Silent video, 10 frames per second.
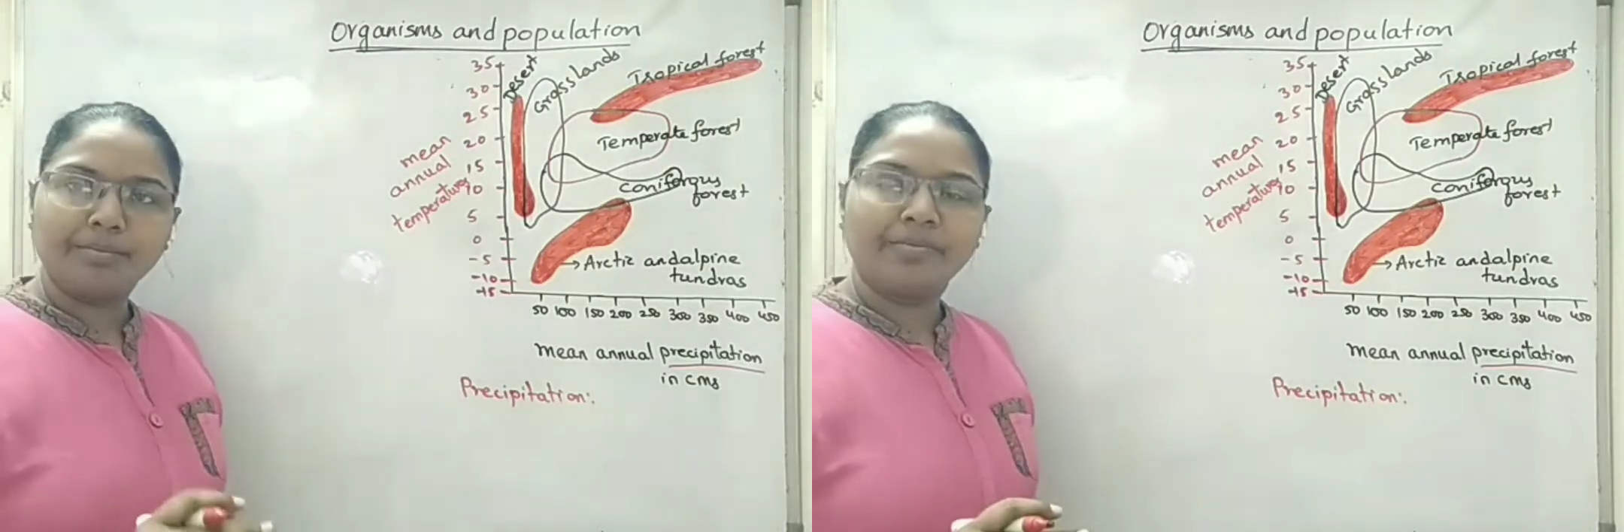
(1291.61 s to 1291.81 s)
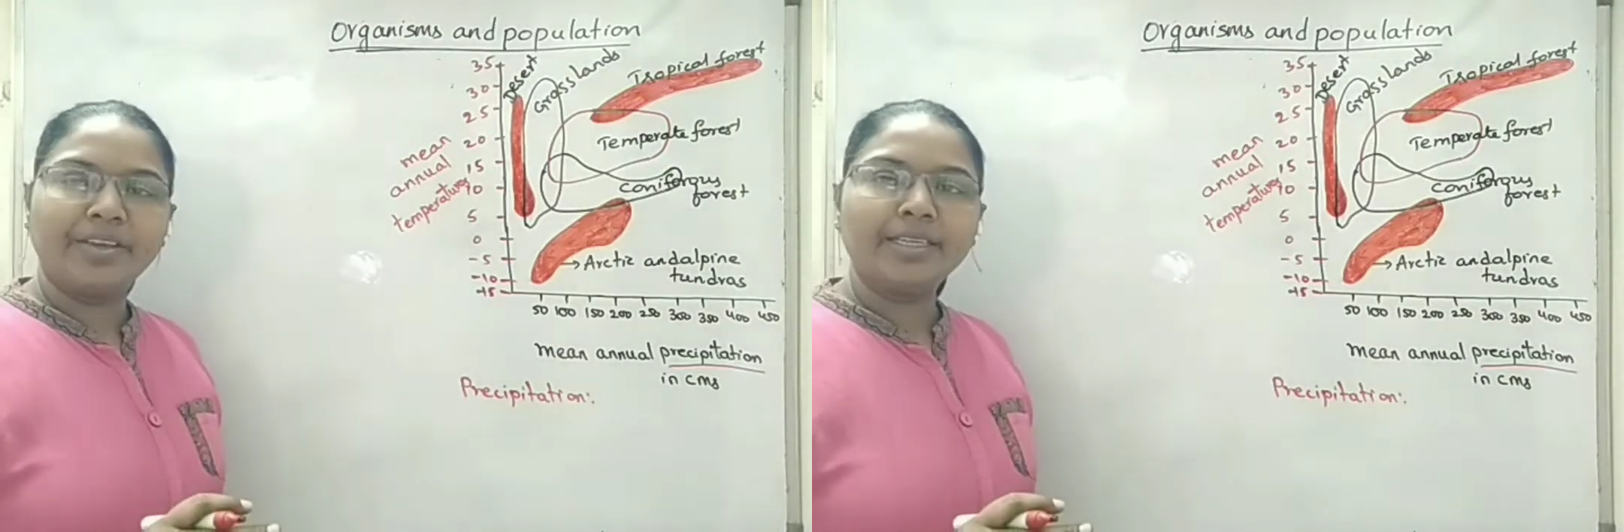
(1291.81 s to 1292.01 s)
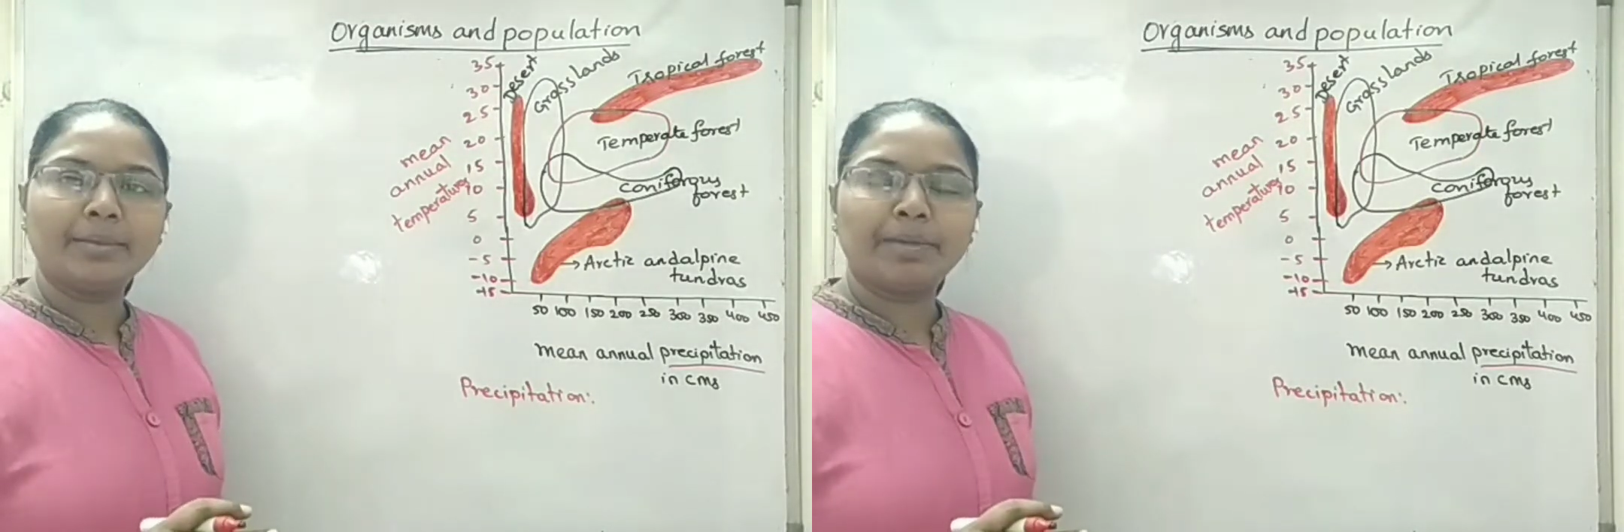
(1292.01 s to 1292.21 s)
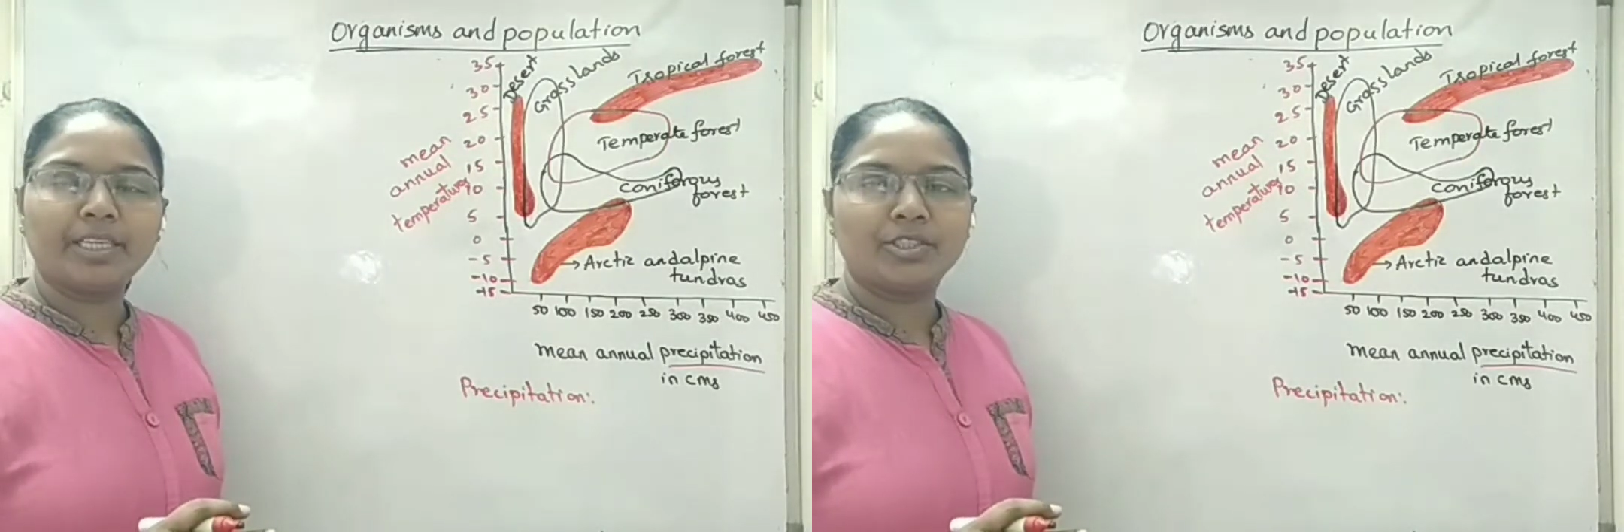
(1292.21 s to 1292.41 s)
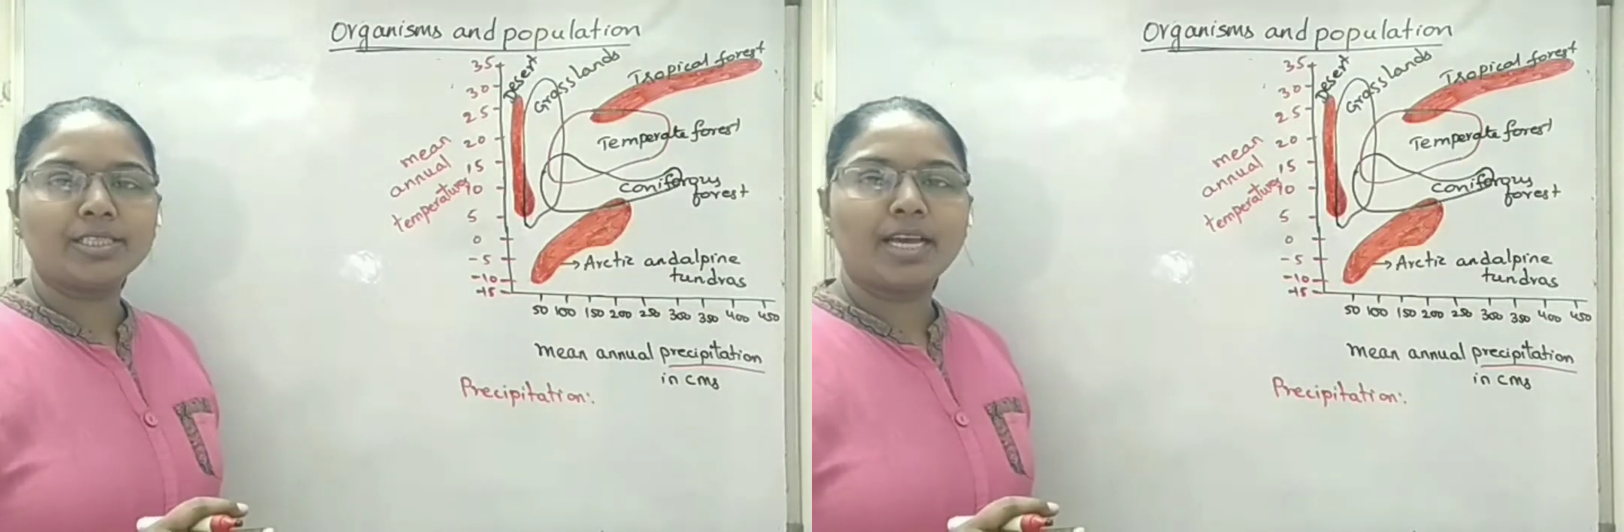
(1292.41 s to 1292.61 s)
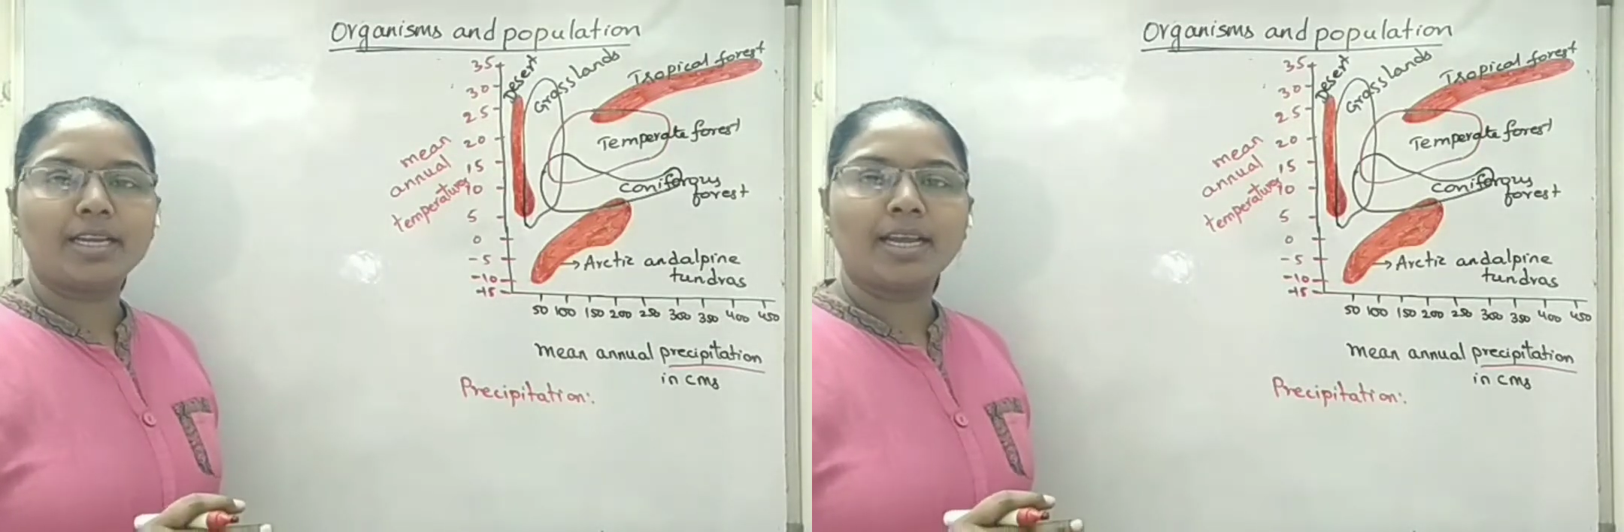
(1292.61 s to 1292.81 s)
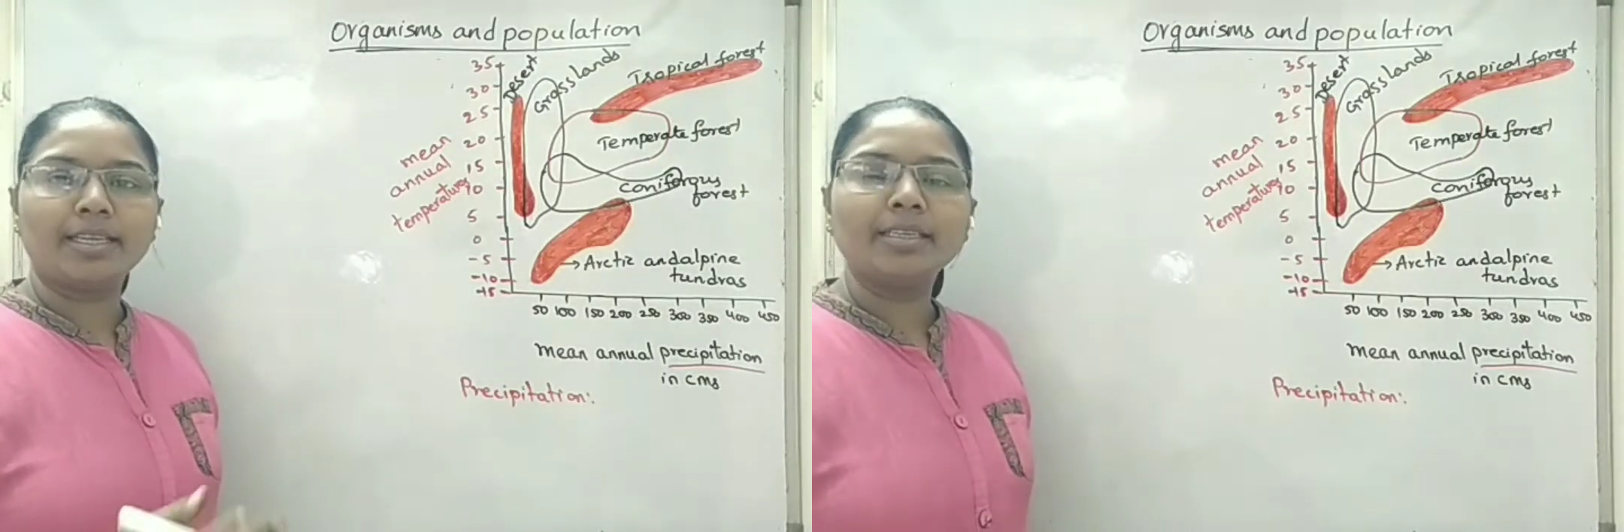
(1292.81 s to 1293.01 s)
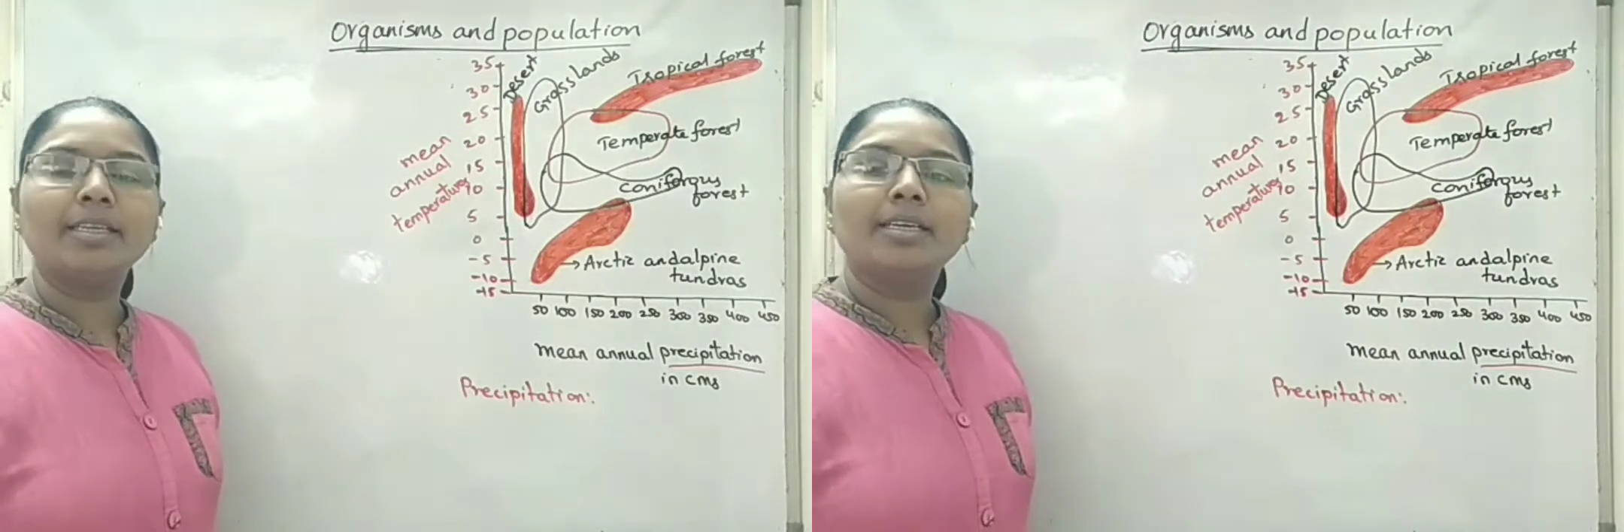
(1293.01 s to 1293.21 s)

when temperatures are high,